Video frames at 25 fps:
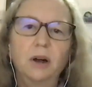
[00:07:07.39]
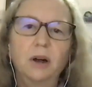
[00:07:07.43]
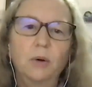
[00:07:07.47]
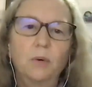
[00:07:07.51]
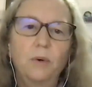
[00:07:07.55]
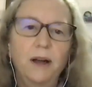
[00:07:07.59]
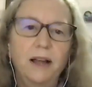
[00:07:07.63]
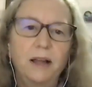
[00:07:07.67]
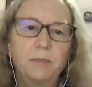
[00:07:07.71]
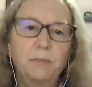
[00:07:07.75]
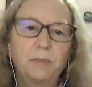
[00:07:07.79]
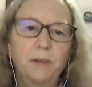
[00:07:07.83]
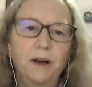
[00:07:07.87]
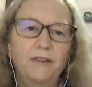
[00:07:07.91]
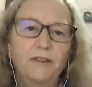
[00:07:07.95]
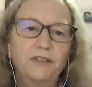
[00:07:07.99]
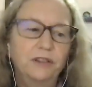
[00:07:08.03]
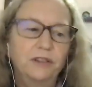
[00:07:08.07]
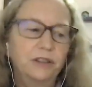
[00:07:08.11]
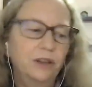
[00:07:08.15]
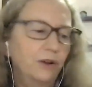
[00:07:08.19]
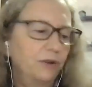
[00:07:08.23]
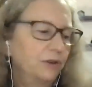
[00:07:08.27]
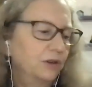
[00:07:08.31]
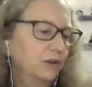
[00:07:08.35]
White
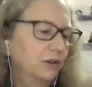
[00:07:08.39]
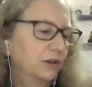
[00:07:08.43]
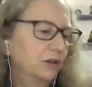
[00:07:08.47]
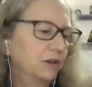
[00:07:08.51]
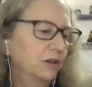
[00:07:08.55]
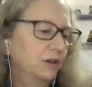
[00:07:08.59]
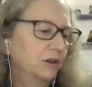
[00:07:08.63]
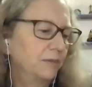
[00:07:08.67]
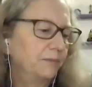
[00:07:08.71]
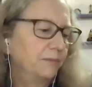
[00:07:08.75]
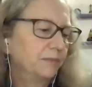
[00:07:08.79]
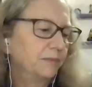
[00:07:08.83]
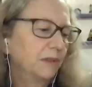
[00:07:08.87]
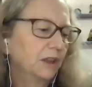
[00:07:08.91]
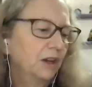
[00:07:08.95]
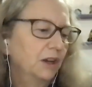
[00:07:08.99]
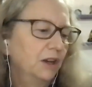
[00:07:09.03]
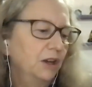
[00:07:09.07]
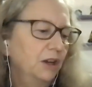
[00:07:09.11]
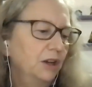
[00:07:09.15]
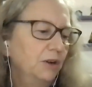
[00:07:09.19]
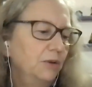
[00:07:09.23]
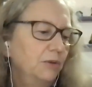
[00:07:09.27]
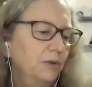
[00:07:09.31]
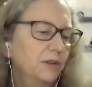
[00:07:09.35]
Buffalo Girl,
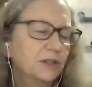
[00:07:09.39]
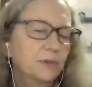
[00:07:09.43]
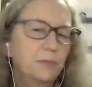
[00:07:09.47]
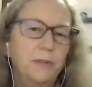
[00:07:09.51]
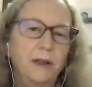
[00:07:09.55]
who was